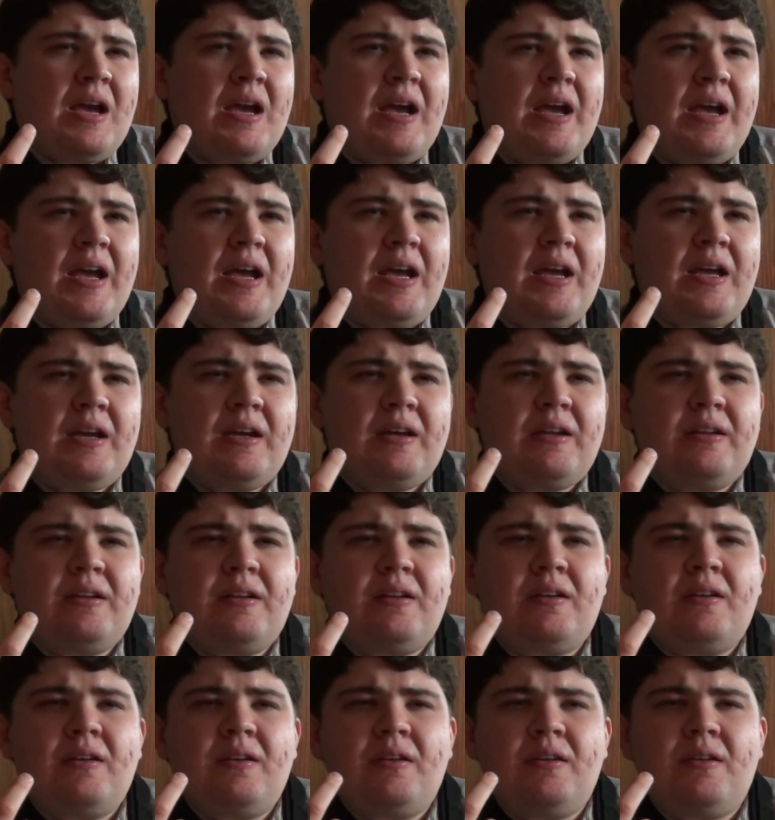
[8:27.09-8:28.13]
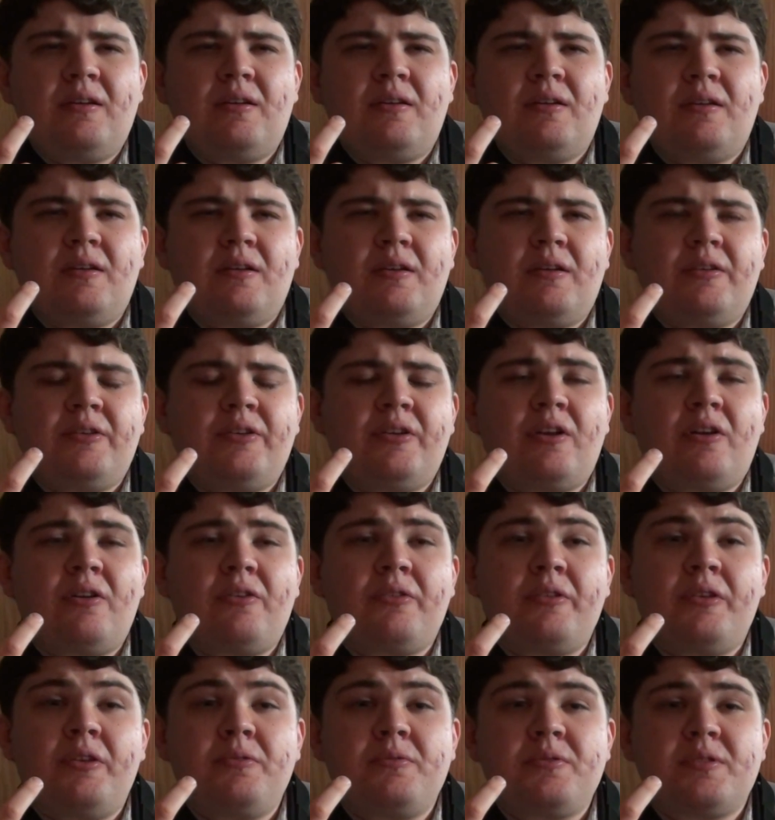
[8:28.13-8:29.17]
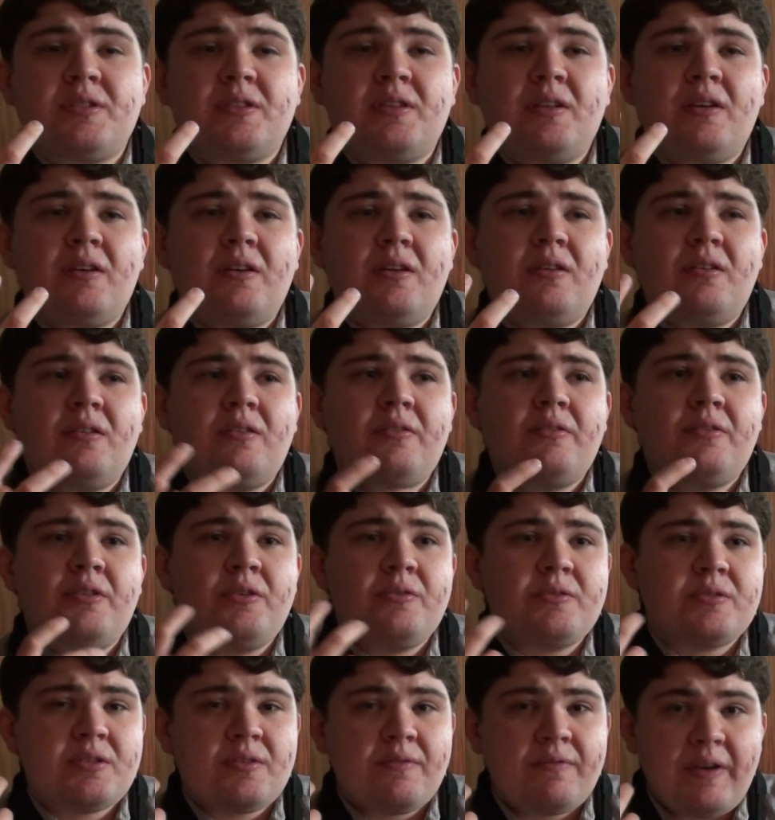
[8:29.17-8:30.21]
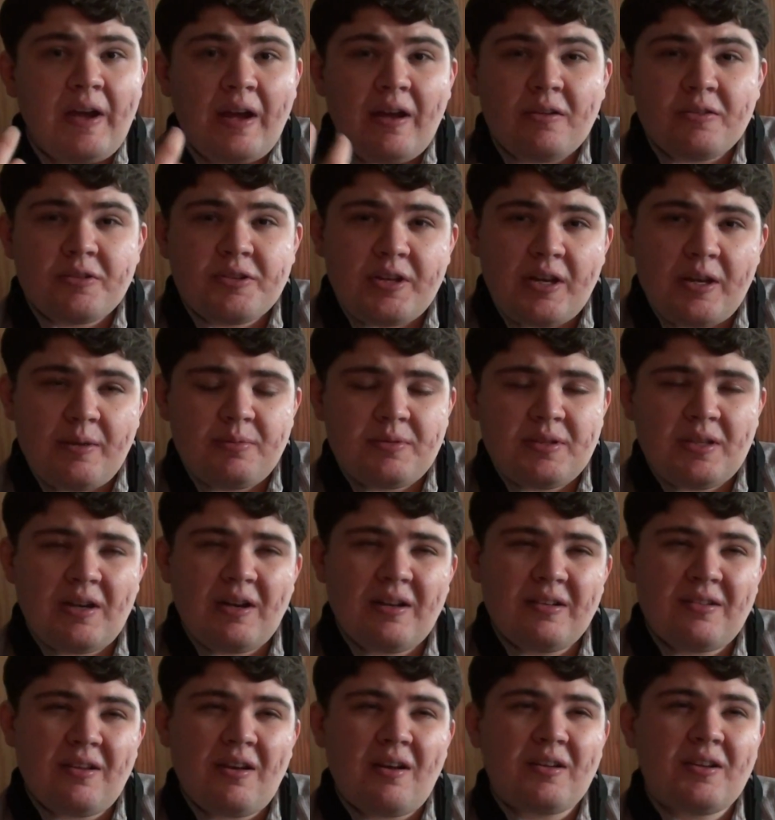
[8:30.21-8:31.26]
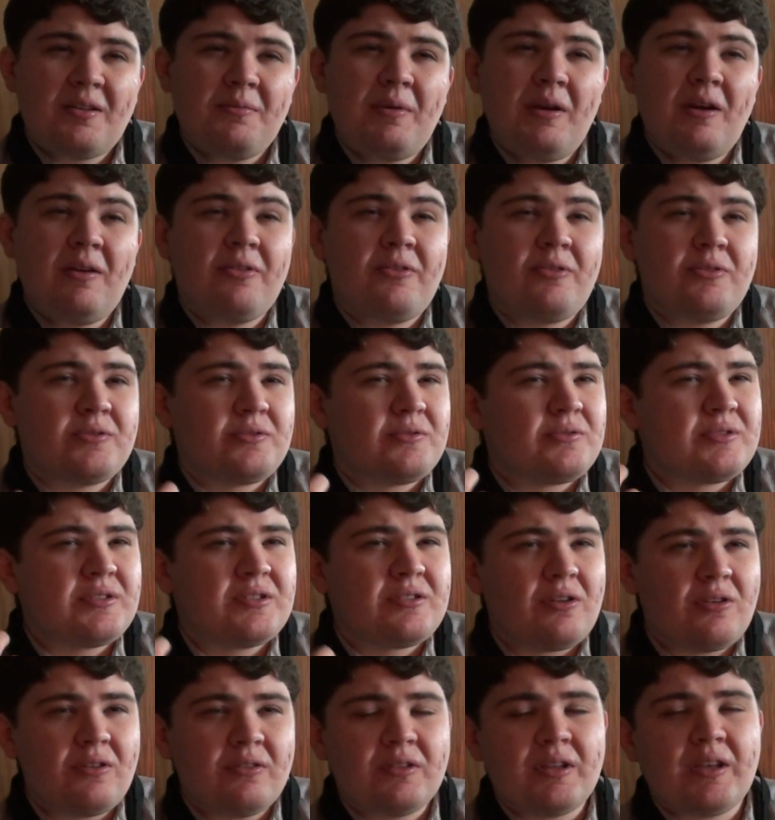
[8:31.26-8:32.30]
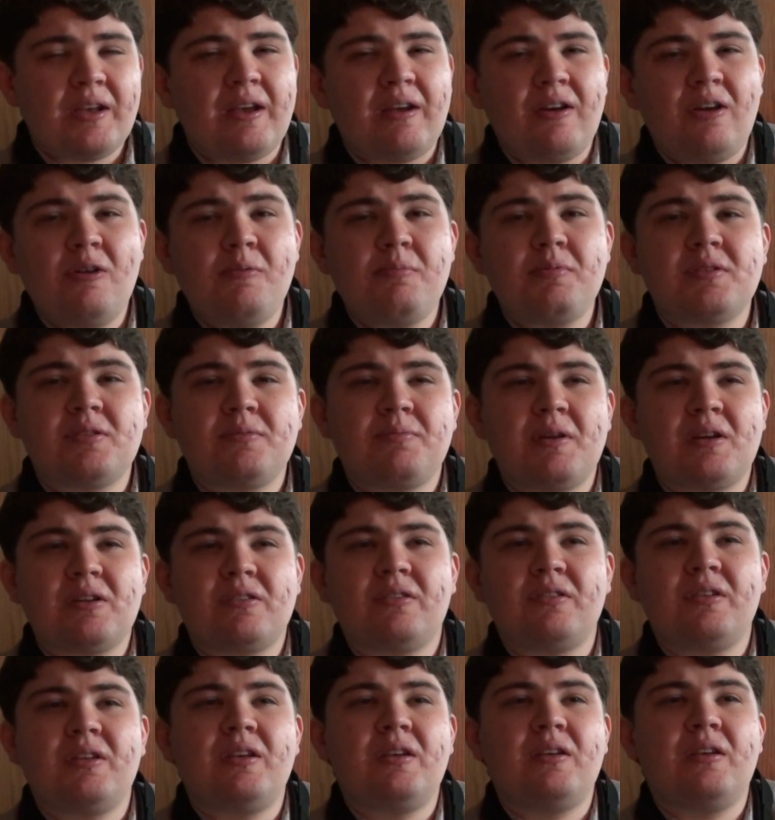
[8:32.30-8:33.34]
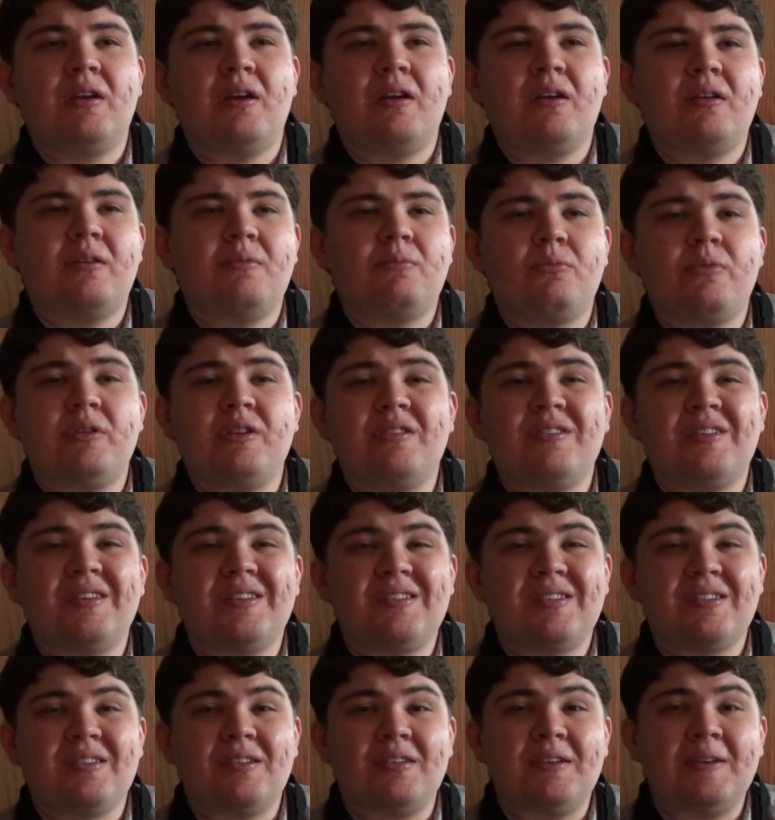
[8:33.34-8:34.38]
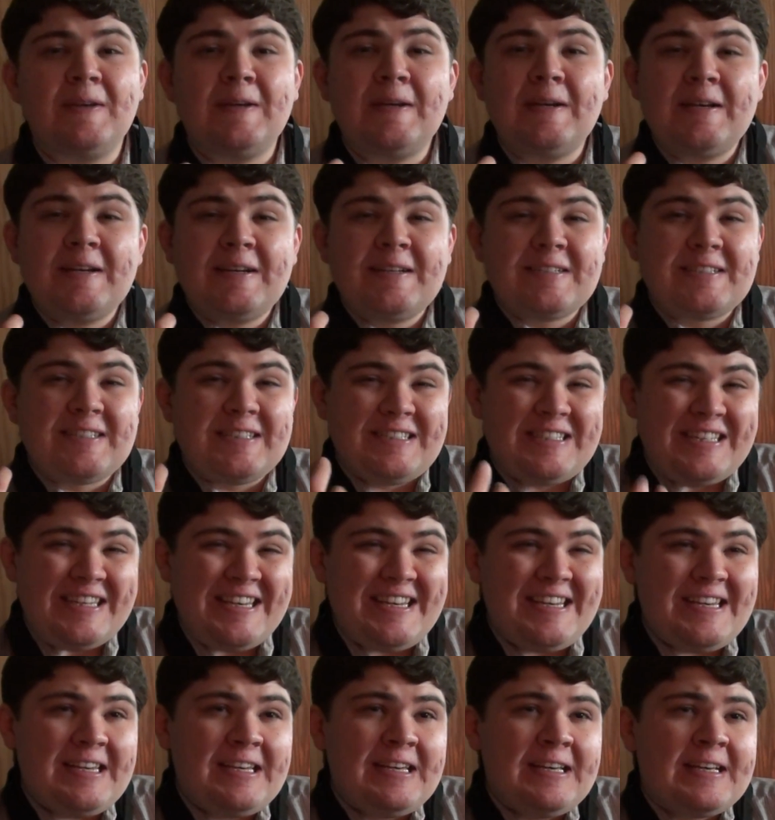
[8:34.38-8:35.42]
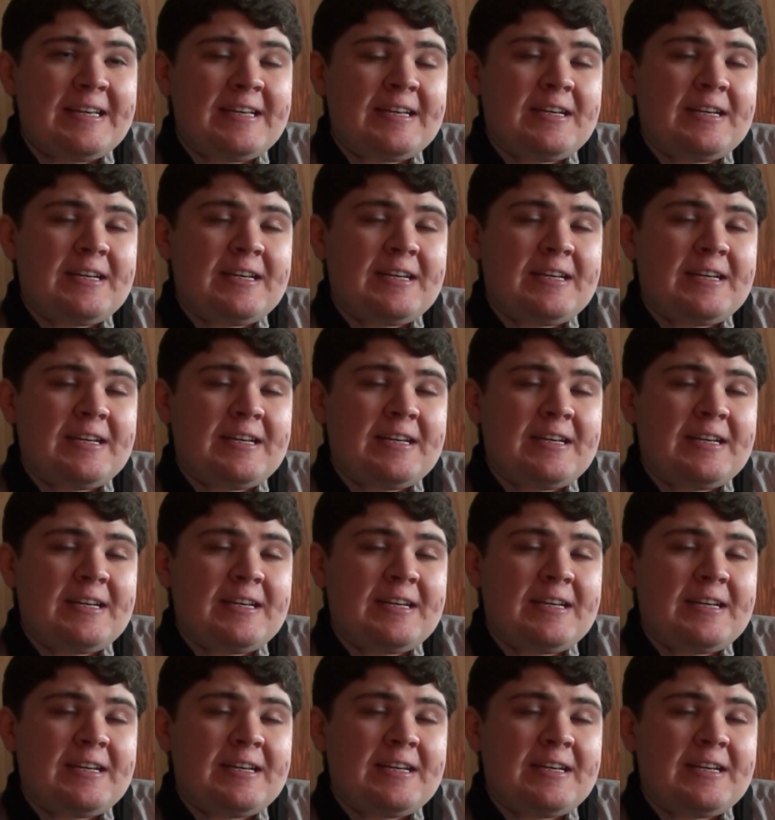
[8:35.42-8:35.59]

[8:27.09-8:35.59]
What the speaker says: And you know, use the vowel shapes that I talked about. Those will certainly help, especially when you get to T.